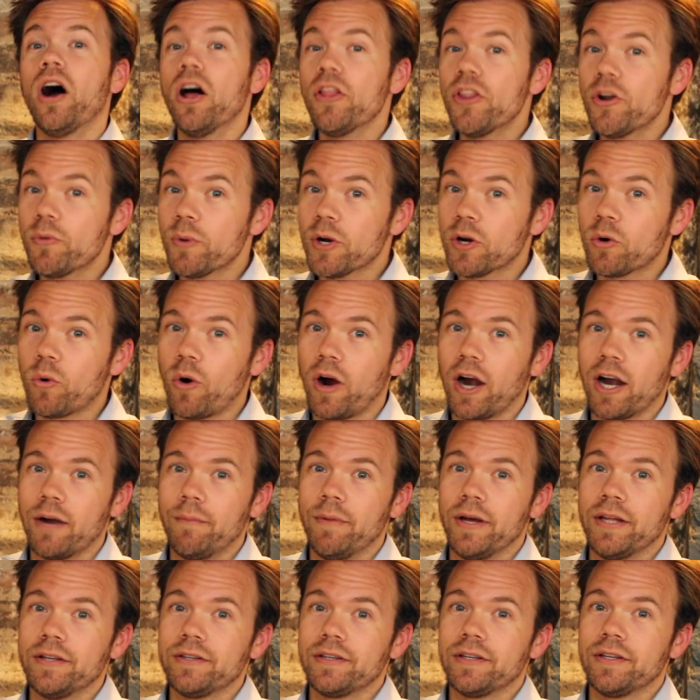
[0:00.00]
Other
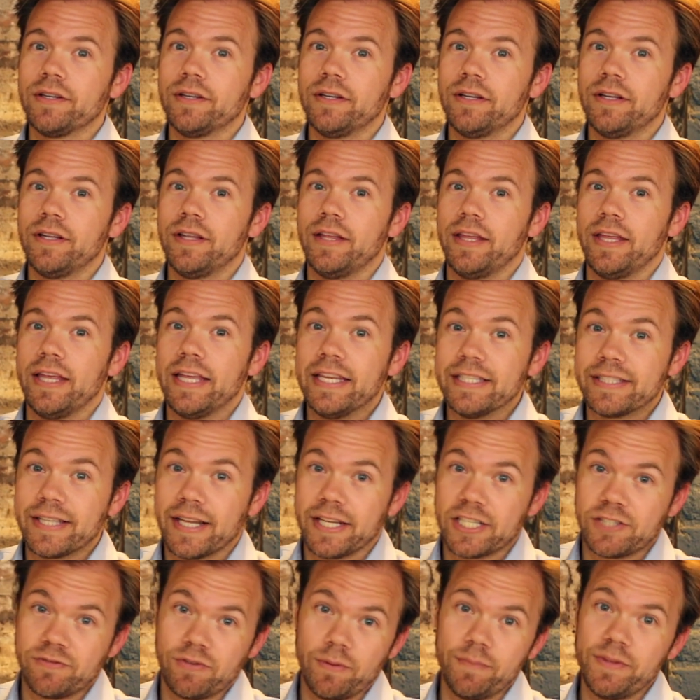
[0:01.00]
requirement is that
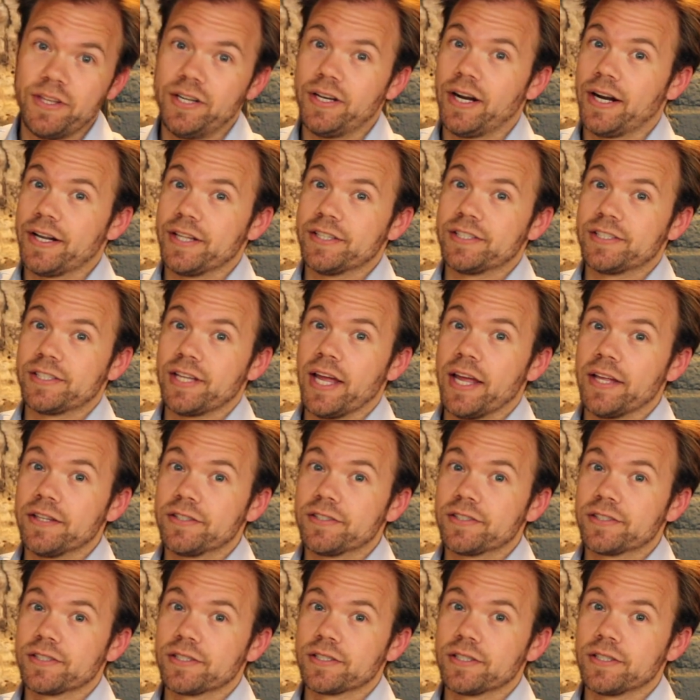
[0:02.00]
it's from the United
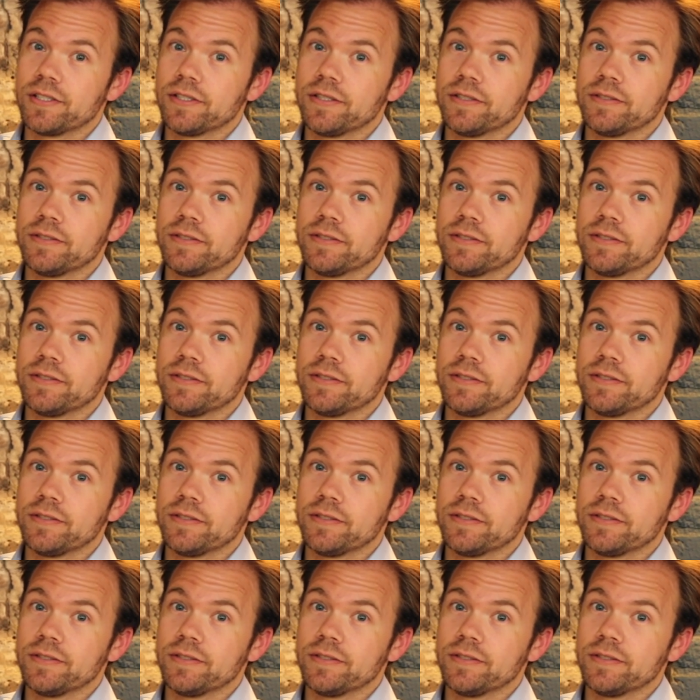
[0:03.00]
States.